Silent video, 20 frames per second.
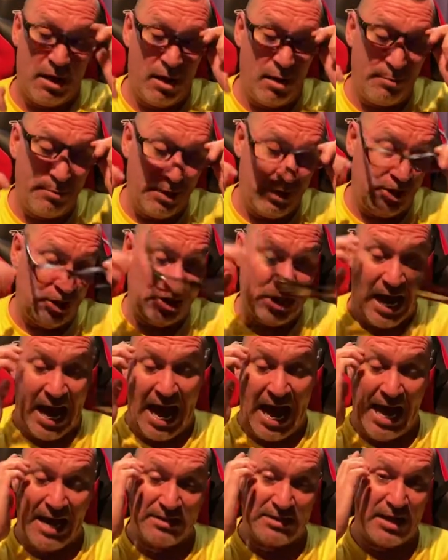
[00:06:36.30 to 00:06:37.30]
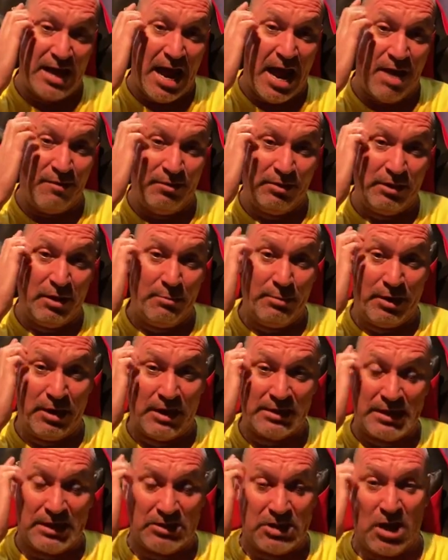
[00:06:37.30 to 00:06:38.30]
in jazz and everything,
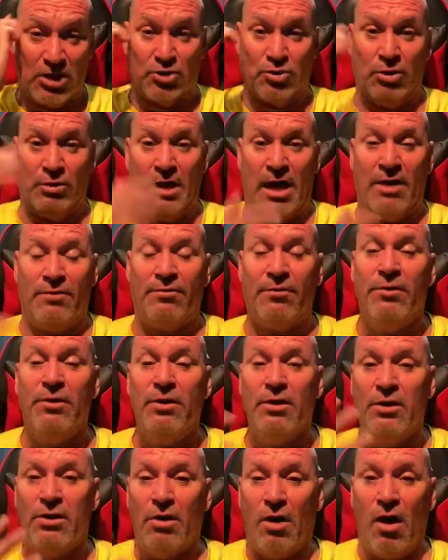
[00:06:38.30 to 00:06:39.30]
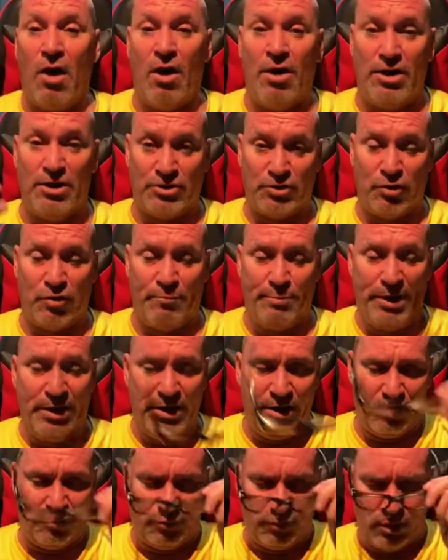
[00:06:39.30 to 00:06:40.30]
because I talk to a lot of artists who have been
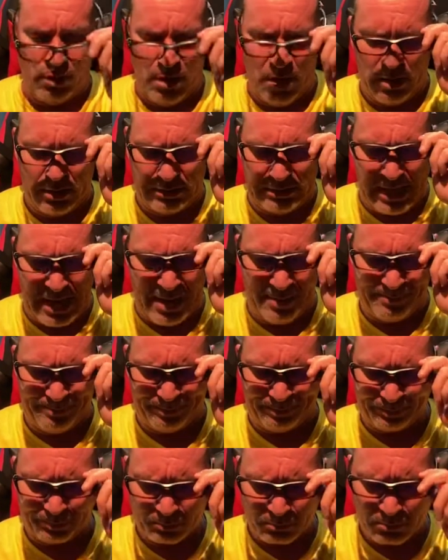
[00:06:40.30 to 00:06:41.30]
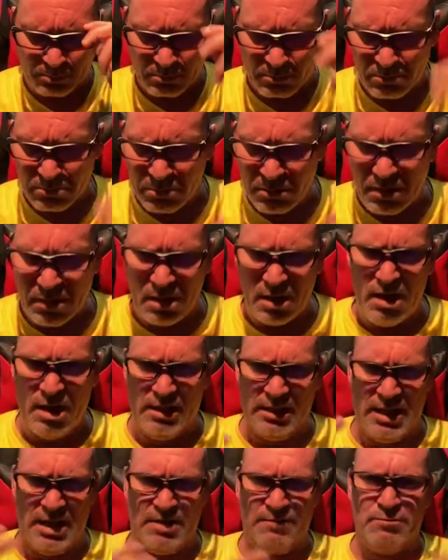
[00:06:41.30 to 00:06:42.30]
here for a long time, a
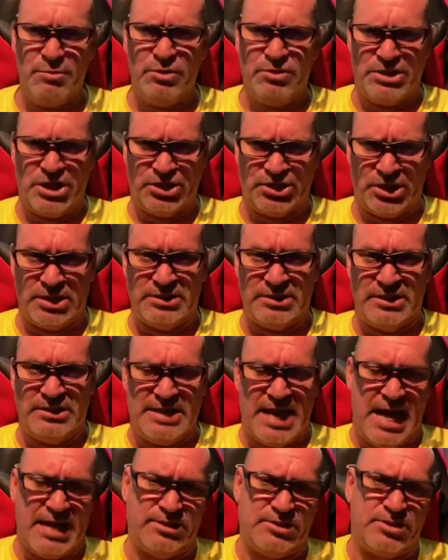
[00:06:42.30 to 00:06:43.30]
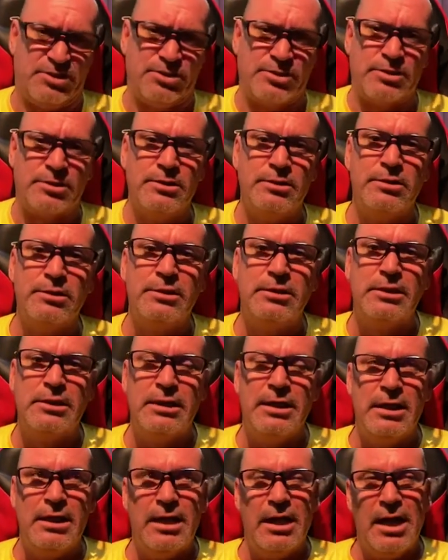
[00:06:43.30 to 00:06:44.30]
lot of musicians and dancers.
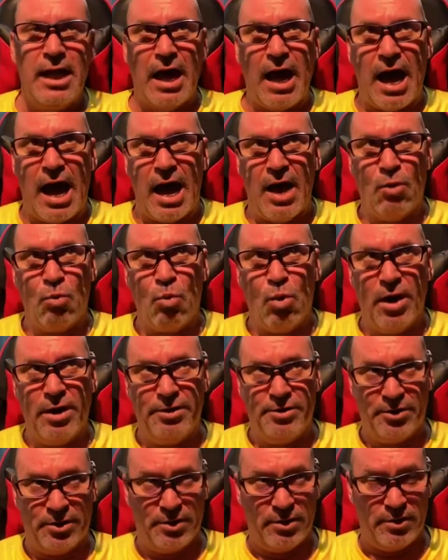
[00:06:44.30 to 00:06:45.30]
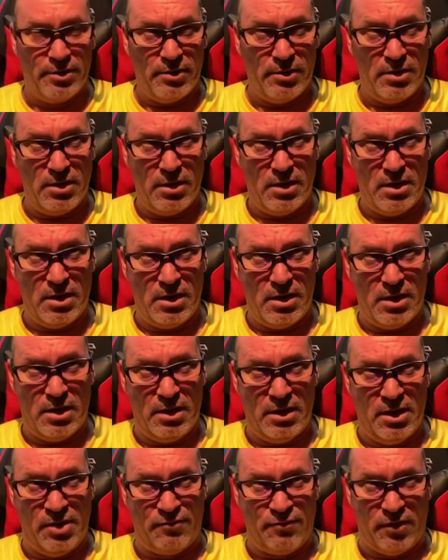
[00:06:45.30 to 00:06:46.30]
I wonder
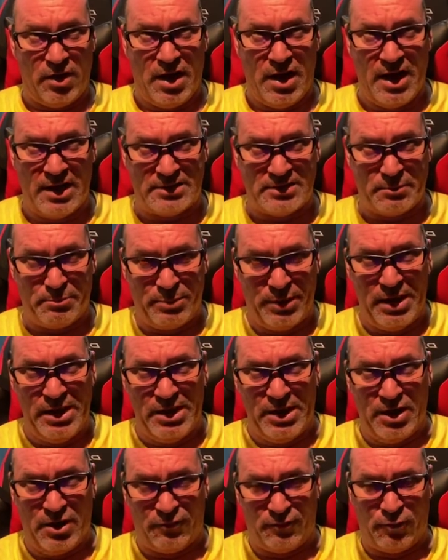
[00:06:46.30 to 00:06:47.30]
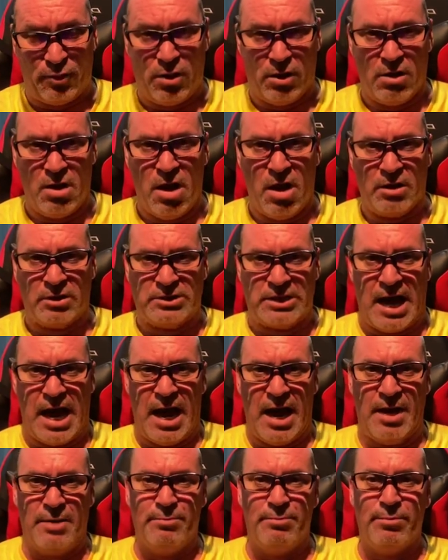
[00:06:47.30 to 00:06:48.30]
if us being here for a long
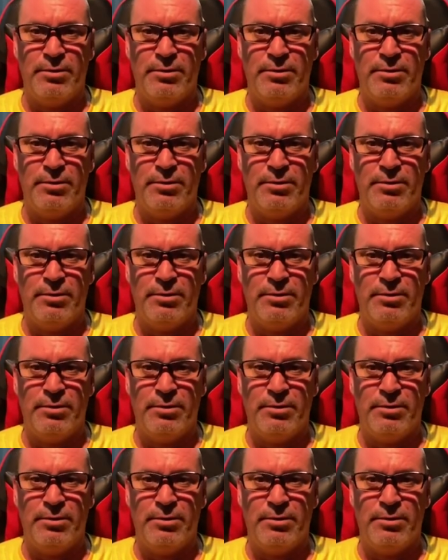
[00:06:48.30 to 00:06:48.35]
time